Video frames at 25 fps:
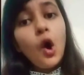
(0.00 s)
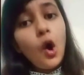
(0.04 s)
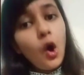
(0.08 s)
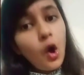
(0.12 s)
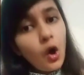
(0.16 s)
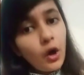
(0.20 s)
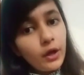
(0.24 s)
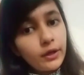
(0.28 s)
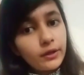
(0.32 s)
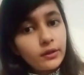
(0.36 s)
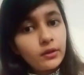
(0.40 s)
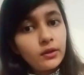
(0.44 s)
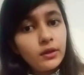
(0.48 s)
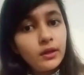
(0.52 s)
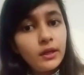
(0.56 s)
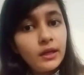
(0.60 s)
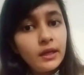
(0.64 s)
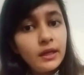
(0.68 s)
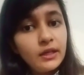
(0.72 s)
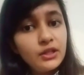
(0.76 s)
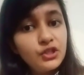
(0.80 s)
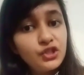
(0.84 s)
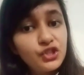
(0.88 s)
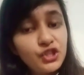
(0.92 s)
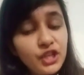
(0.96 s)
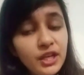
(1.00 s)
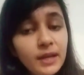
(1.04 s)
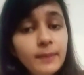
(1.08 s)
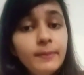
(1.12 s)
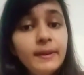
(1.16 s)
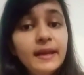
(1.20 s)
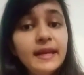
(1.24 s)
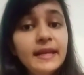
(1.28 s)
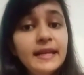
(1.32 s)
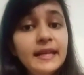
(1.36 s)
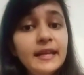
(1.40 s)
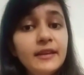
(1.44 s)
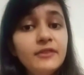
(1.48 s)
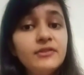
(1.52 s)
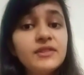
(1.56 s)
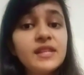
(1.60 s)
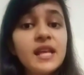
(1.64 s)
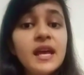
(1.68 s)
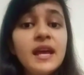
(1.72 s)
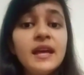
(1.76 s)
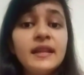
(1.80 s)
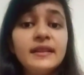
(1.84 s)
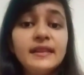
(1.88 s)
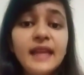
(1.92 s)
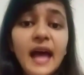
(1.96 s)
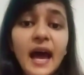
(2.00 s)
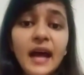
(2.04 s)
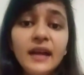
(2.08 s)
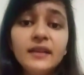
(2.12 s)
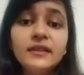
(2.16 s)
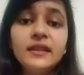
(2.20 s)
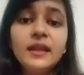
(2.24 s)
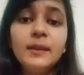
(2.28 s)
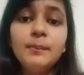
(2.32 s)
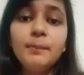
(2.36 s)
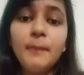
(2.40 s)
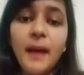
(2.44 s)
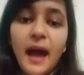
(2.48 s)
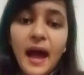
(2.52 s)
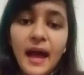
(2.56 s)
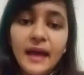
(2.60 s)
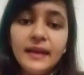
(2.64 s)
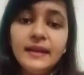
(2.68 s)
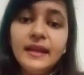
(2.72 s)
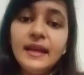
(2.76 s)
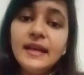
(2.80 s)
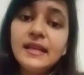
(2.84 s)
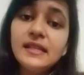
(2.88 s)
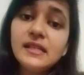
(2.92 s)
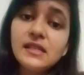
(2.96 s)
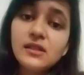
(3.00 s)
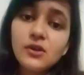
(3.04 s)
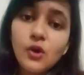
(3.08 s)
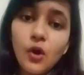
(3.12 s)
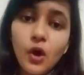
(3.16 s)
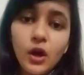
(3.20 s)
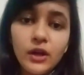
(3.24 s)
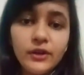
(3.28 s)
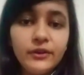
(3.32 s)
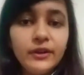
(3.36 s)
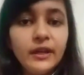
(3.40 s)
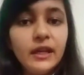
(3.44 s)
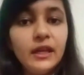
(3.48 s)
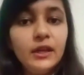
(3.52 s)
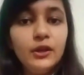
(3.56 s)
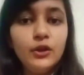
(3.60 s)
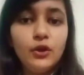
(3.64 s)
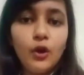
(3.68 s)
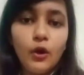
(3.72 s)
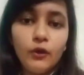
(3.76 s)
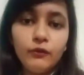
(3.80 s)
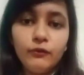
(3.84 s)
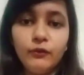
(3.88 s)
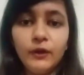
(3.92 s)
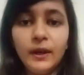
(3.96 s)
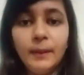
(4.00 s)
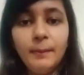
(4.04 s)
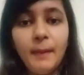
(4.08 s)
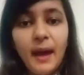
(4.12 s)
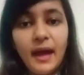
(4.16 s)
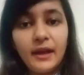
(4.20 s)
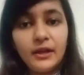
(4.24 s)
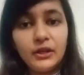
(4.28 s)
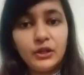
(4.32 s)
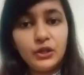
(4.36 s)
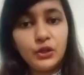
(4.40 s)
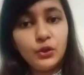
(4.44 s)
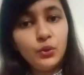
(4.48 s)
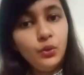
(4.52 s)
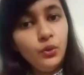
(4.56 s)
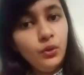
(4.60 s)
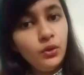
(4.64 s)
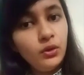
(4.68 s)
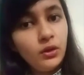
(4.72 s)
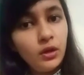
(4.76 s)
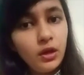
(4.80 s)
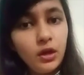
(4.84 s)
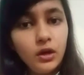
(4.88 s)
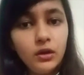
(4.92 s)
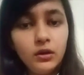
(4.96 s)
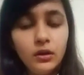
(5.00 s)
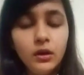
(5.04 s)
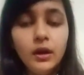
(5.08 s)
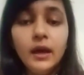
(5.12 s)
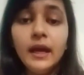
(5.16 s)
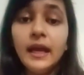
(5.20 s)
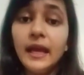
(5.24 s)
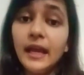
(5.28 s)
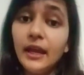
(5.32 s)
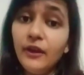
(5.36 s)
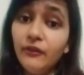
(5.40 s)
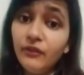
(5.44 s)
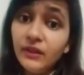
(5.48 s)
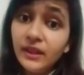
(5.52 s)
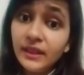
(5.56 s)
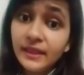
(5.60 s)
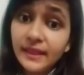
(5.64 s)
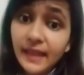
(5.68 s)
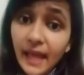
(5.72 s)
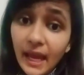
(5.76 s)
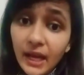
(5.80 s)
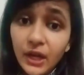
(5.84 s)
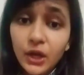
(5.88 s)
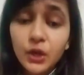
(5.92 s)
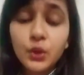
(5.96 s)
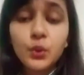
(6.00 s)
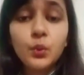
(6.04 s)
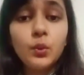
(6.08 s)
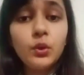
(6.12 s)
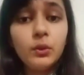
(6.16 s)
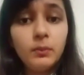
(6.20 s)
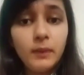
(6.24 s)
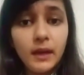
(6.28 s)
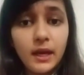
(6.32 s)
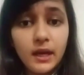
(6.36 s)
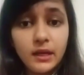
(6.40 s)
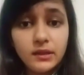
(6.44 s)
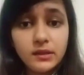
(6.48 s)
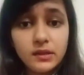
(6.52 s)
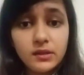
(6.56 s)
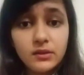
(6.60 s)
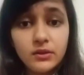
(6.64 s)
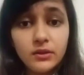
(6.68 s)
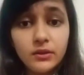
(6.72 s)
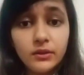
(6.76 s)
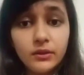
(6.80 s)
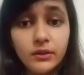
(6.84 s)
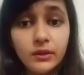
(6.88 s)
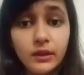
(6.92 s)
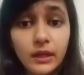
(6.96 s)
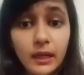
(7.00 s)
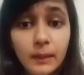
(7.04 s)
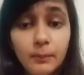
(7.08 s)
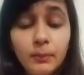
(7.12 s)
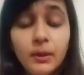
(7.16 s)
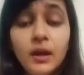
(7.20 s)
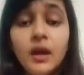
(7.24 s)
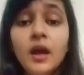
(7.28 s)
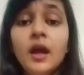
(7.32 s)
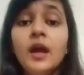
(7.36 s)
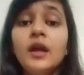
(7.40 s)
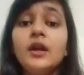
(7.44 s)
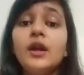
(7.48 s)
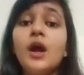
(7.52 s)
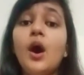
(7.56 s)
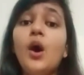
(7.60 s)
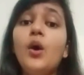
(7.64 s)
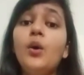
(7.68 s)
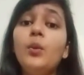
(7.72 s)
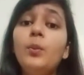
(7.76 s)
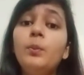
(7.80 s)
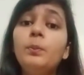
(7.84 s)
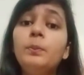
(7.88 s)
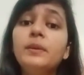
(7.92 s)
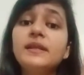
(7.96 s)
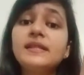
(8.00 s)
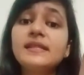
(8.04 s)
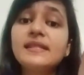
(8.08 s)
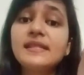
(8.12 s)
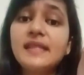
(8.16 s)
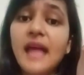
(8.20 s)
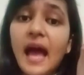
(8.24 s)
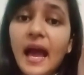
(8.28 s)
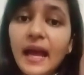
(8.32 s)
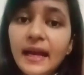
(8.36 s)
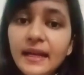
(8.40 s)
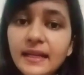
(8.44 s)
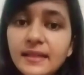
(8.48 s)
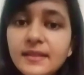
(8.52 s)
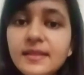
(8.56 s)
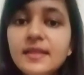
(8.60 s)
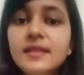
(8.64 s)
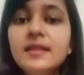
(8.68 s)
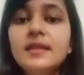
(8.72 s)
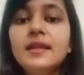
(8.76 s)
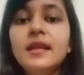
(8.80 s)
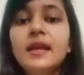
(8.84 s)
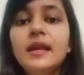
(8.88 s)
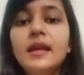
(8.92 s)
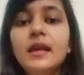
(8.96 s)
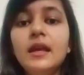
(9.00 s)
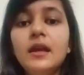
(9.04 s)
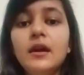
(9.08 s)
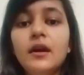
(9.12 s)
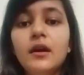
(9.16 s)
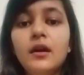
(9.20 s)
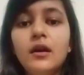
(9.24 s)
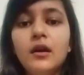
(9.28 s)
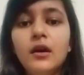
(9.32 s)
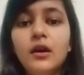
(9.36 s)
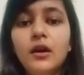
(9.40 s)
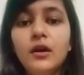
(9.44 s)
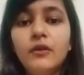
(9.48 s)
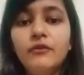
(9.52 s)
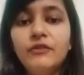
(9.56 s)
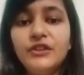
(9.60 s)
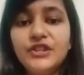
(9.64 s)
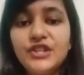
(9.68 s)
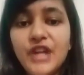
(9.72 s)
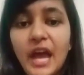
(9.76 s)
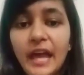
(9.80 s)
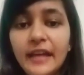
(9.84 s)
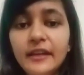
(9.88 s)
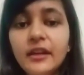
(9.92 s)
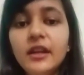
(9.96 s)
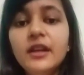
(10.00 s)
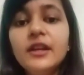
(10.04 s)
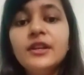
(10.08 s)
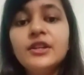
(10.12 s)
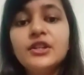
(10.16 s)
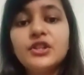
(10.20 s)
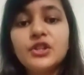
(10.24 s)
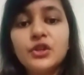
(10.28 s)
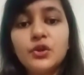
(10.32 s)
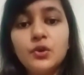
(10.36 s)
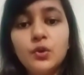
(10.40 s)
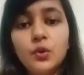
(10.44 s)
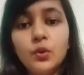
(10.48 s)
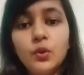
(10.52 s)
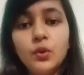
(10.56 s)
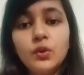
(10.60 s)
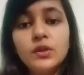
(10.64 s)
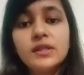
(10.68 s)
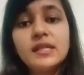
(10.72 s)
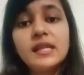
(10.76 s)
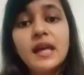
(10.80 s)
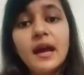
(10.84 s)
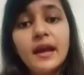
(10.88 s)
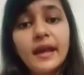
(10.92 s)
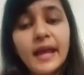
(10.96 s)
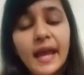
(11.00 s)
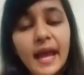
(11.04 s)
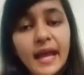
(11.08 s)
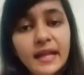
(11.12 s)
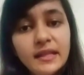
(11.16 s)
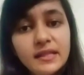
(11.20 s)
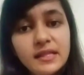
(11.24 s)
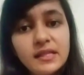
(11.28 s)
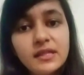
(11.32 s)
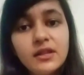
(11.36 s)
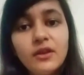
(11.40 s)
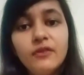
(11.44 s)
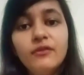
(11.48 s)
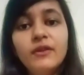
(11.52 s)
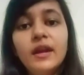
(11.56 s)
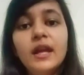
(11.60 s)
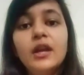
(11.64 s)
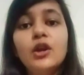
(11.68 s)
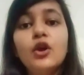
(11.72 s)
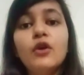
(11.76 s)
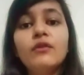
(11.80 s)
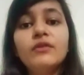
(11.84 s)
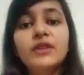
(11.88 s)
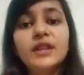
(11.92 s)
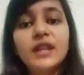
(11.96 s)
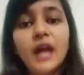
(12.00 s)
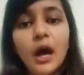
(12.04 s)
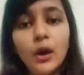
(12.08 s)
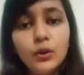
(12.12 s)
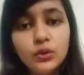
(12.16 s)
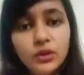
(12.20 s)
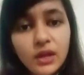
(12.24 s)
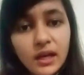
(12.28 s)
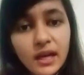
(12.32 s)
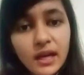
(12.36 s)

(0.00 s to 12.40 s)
or she believes that the man is already lawfully married to her, even then it would be considered a rape. Now besides the vaginal intercourse against the will or without